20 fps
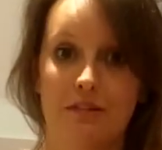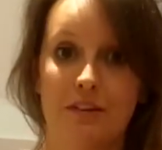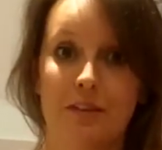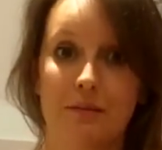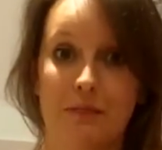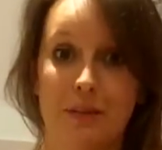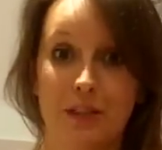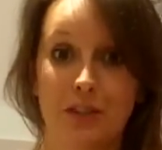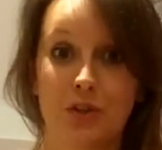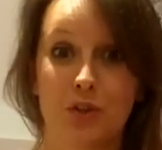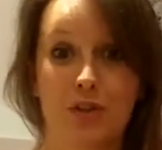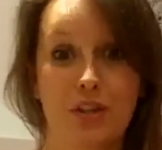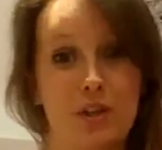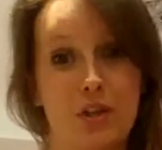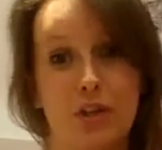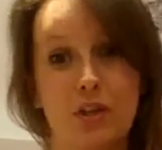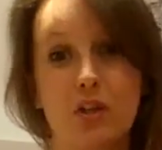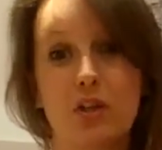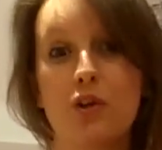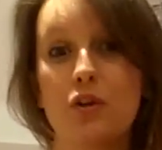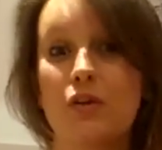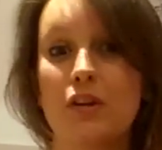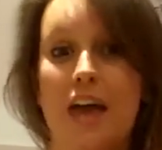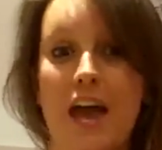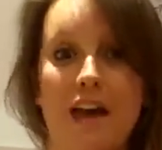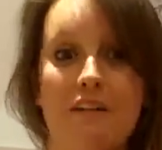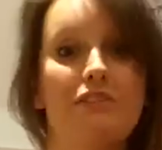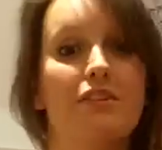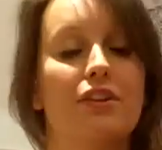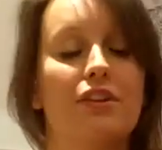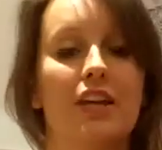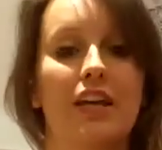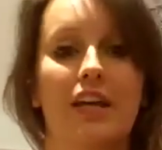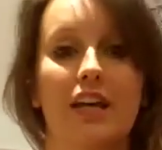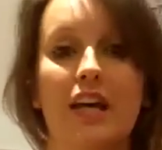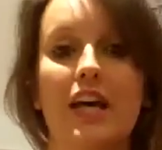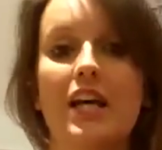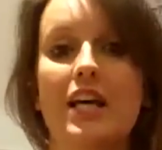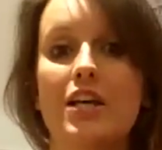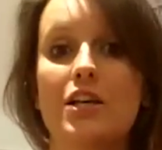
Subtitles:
and to make sure that you include everything,